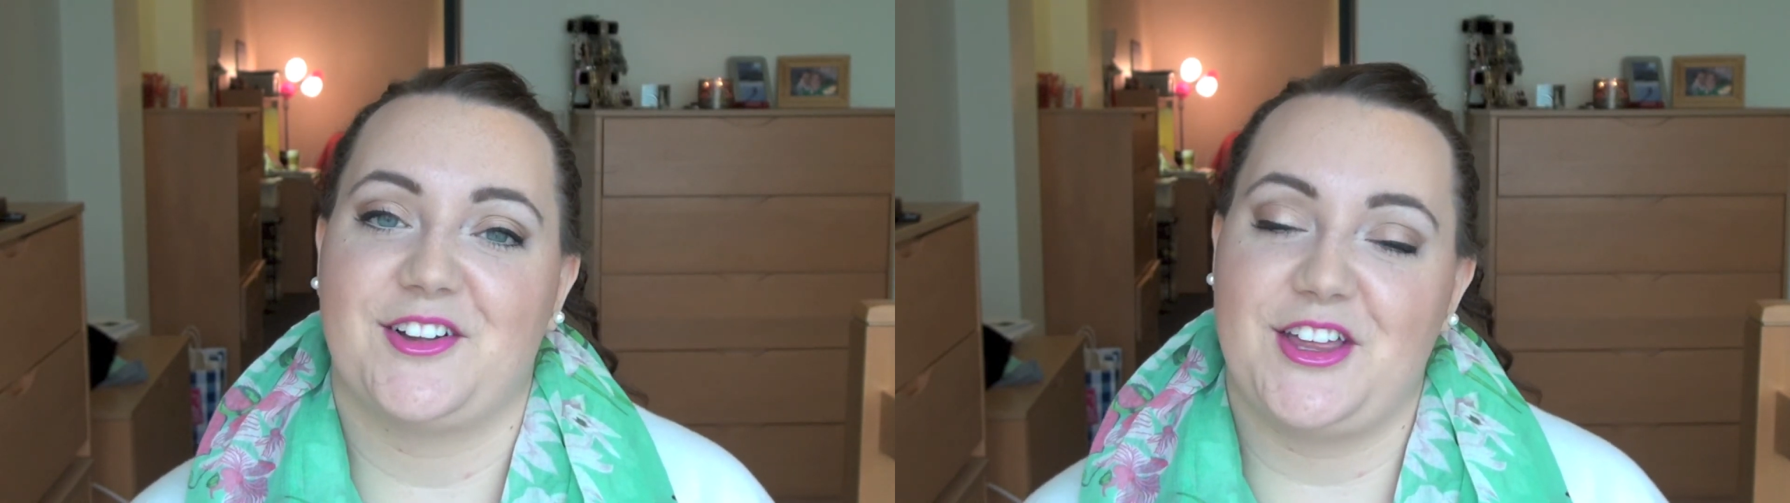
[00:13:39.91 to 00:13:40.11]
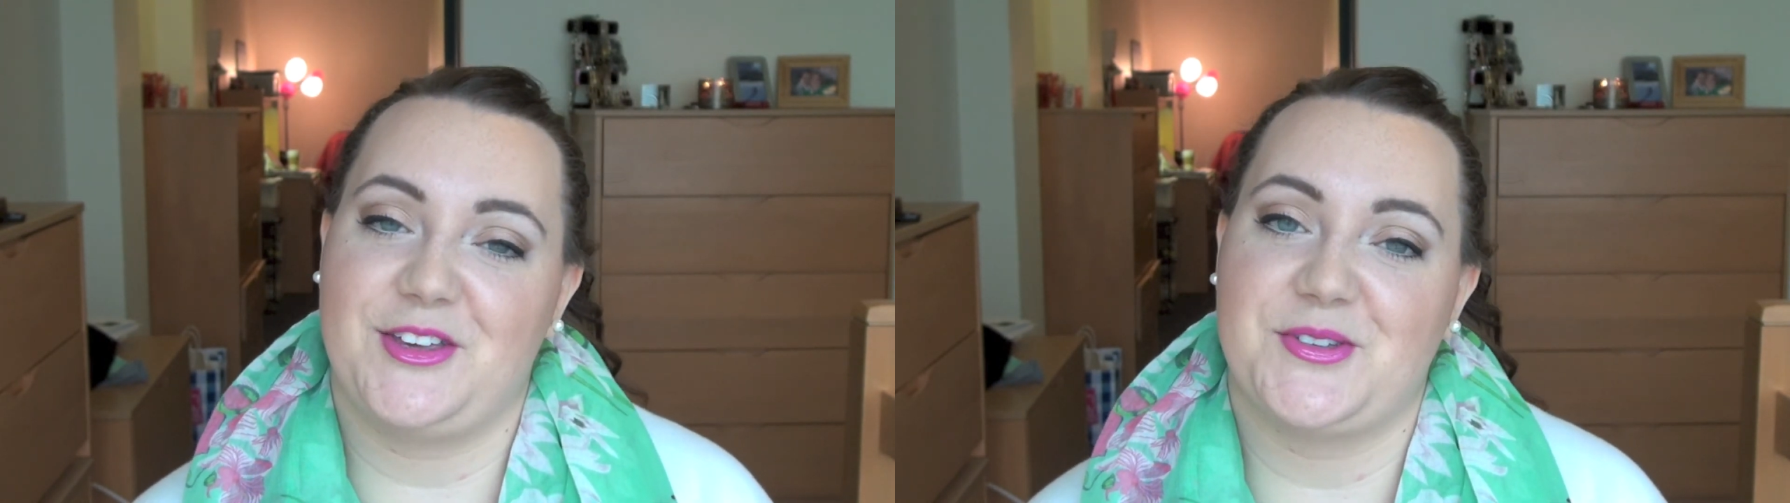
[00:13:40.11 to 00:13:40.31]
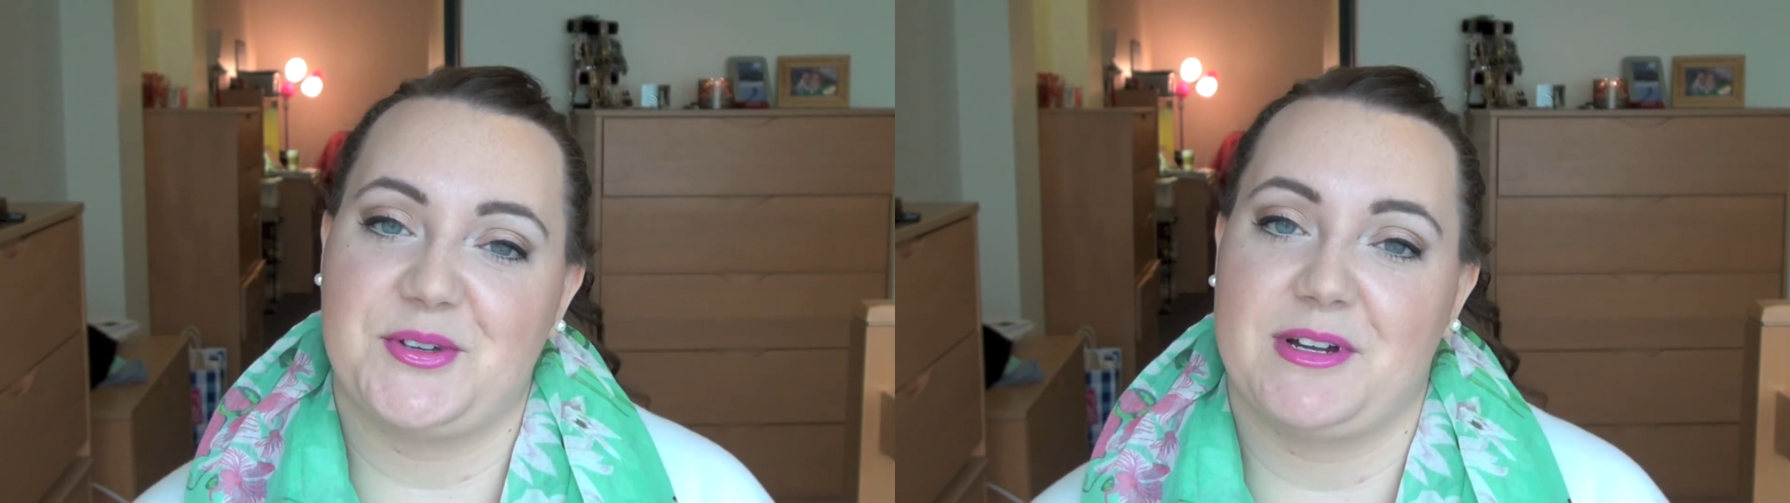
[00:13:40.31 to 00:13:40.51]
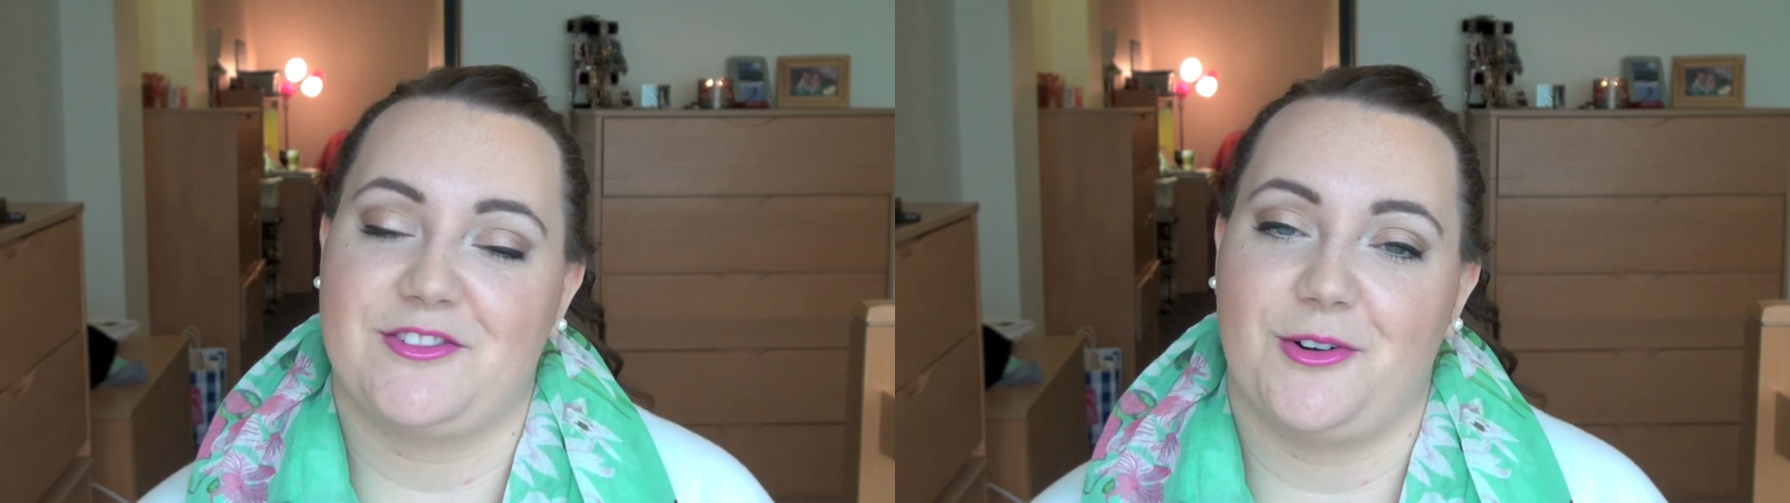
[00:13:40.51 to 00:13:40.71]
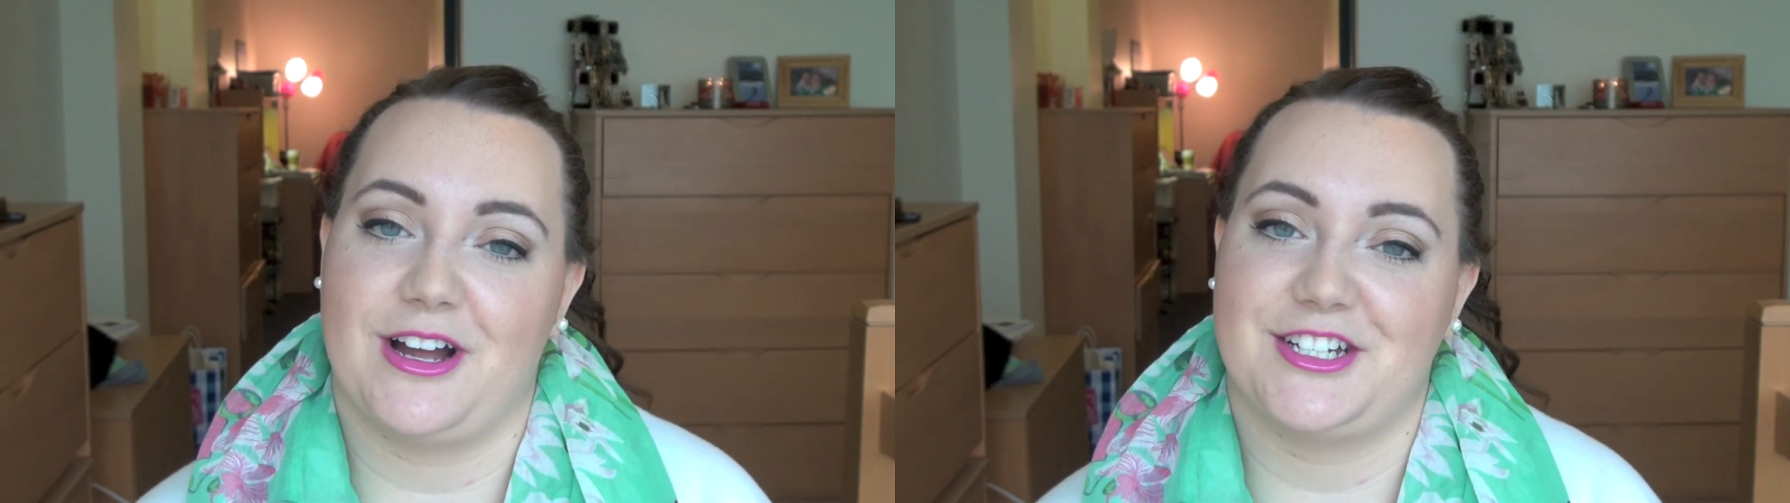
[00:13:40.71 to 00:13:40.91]
Thank you so much
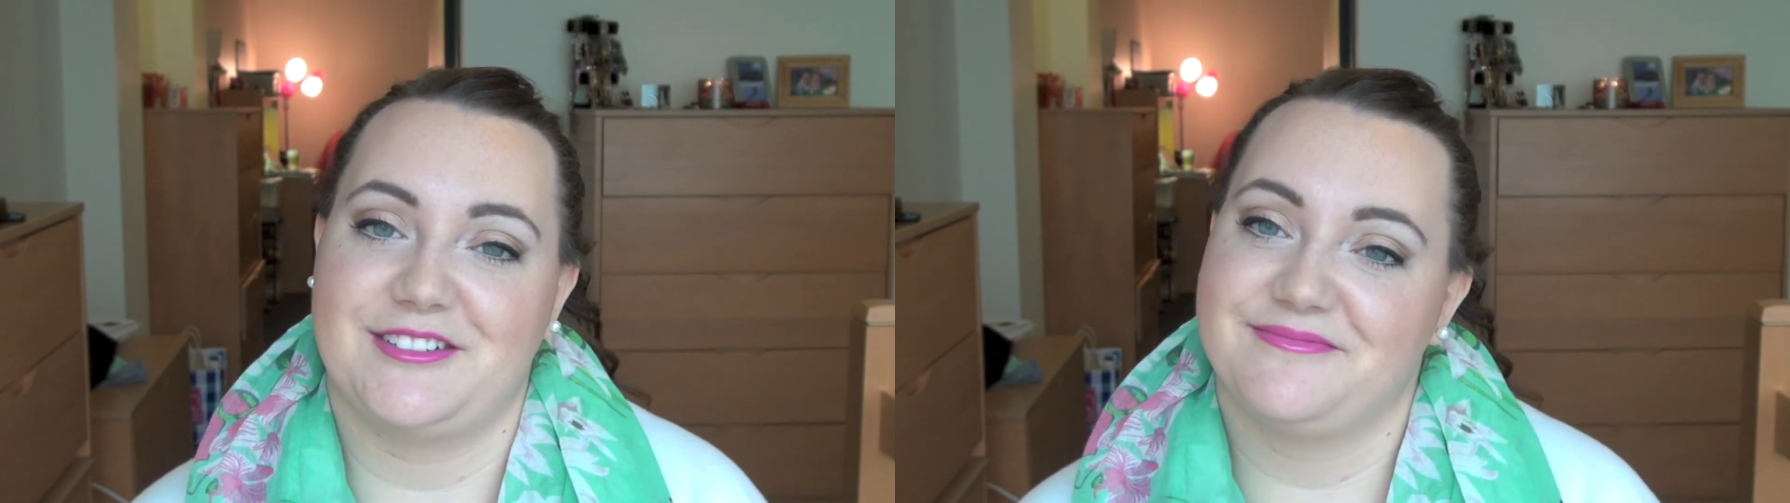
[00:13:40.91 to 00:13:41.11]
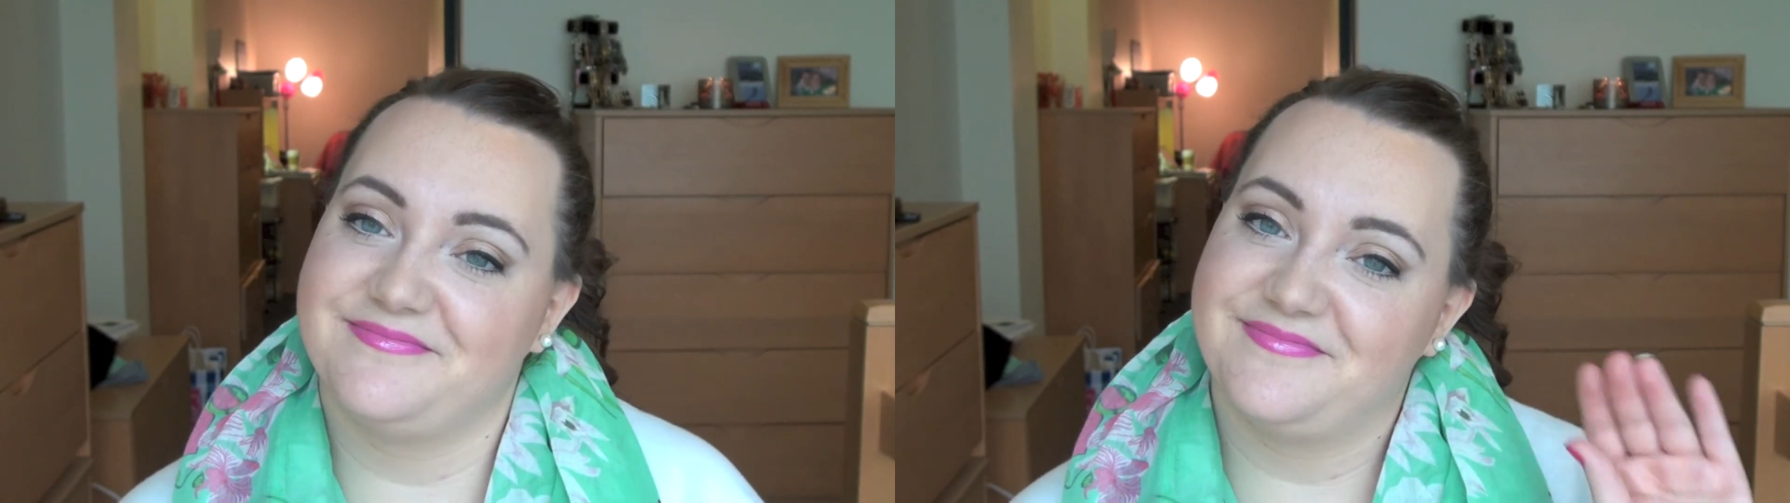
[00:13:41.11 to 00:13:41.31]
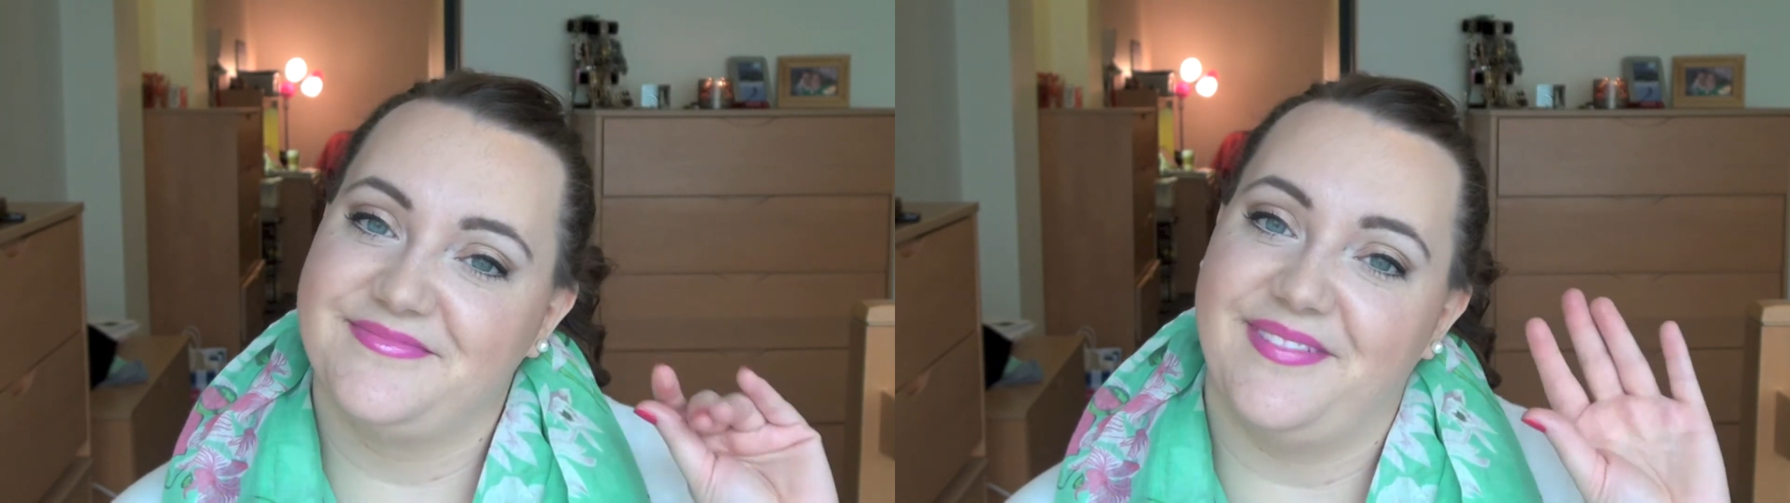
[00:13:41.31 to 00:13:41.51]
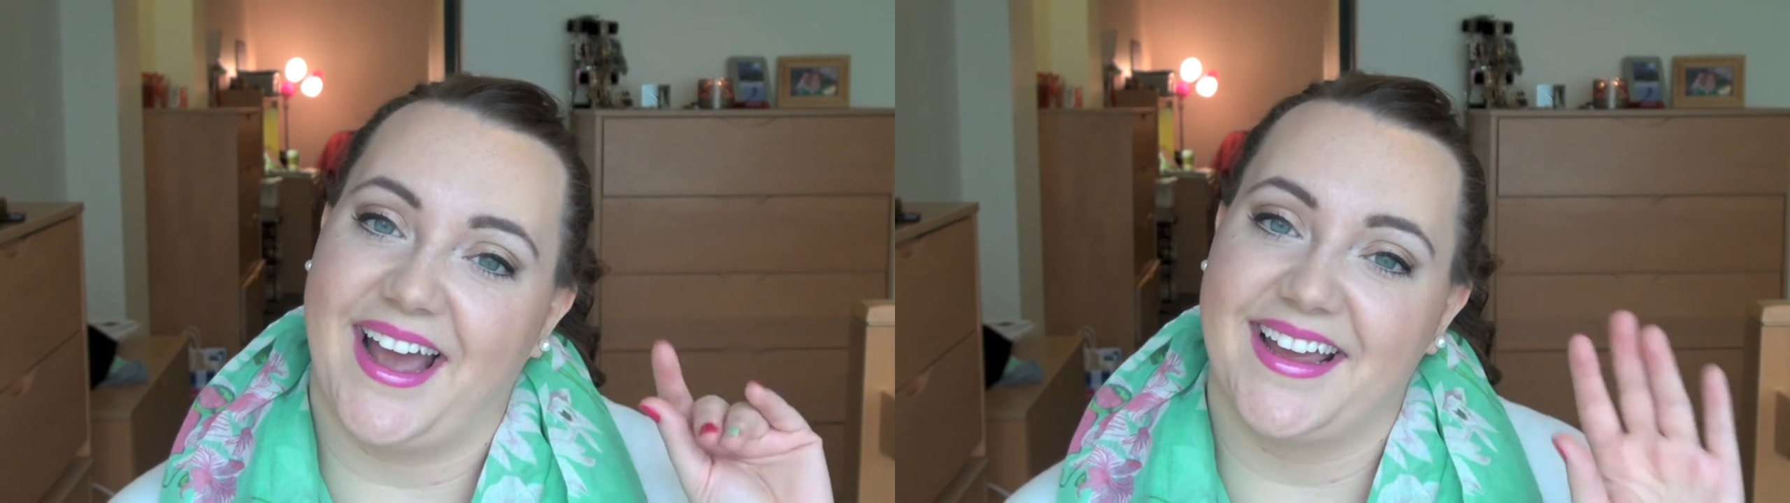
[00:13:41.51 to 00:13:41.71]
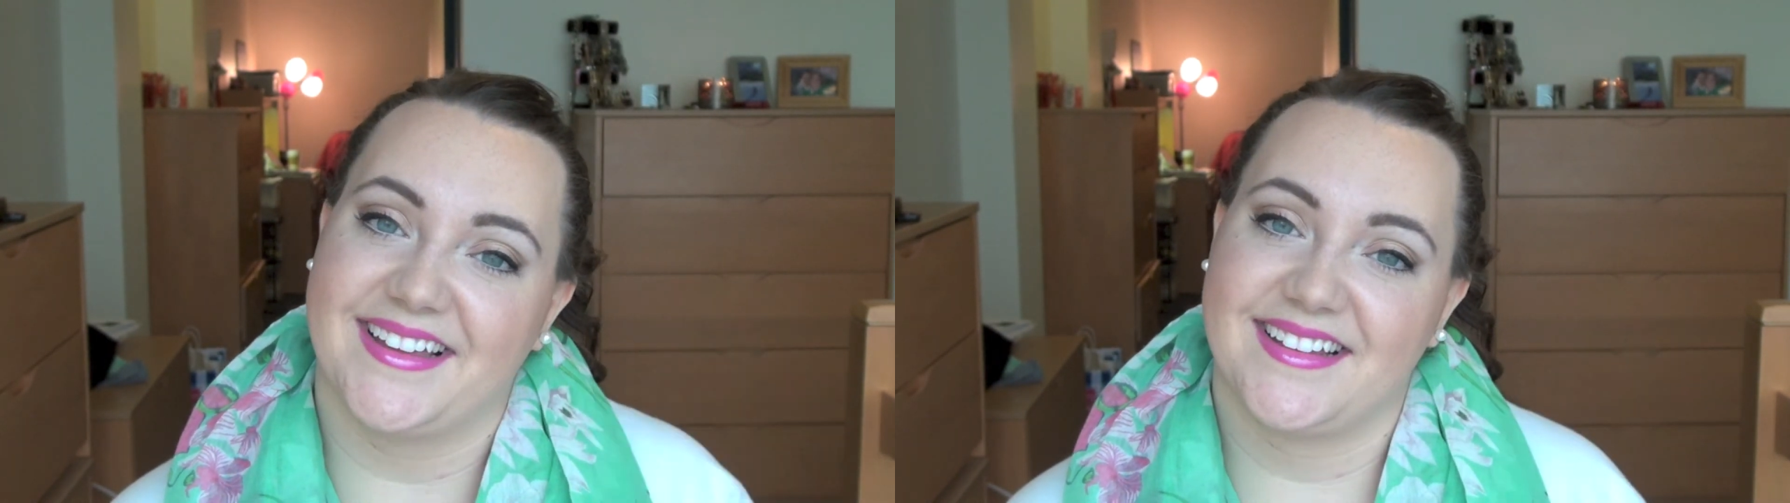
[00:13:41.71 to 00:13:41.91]
for watching.
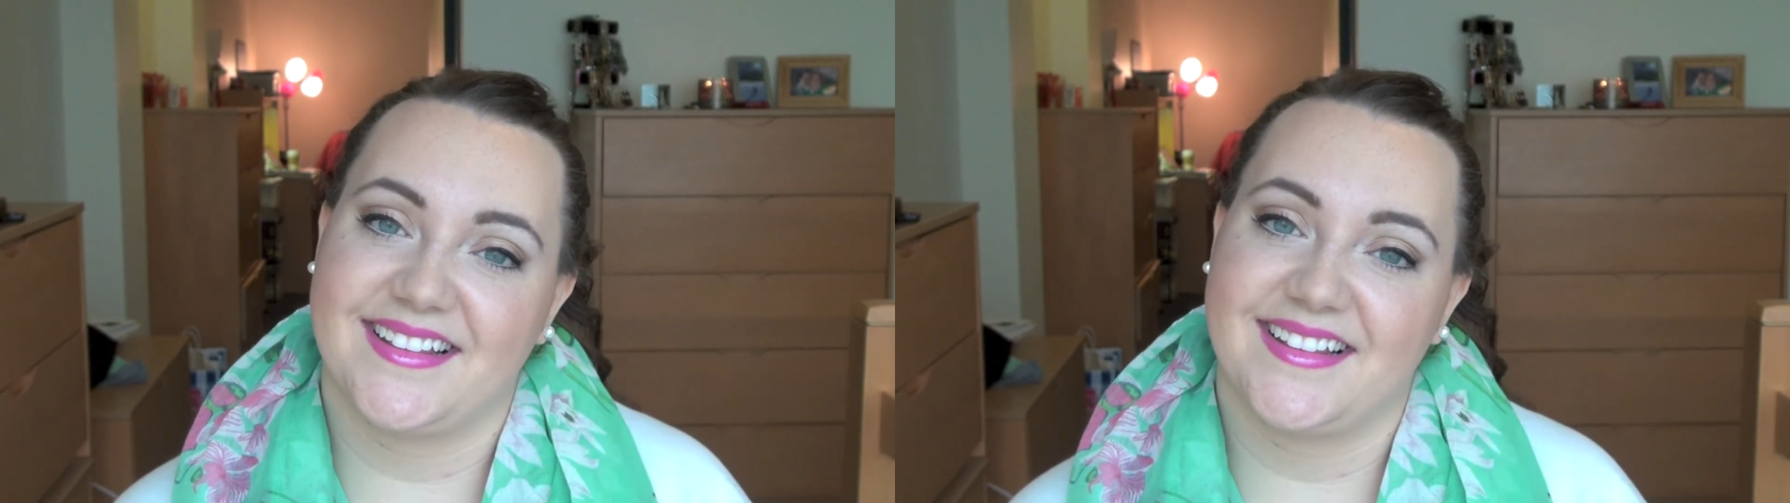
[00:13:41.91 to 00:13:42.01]
Bye.